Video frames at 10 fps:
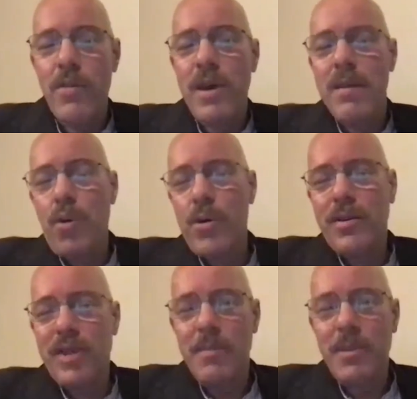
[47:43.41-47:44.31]
are they important
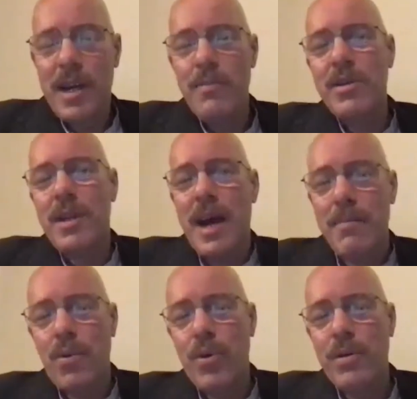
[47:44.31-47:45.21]
sometimes and not
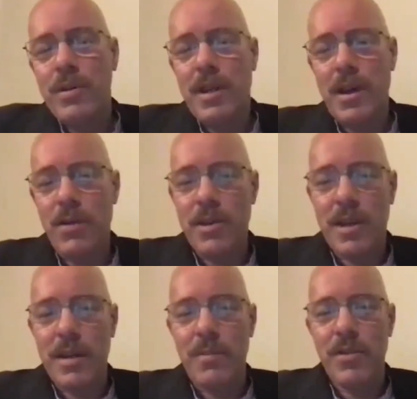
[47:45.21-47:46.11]
important at other
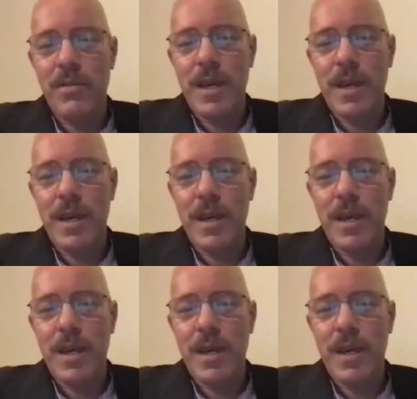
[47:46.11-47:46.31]
times?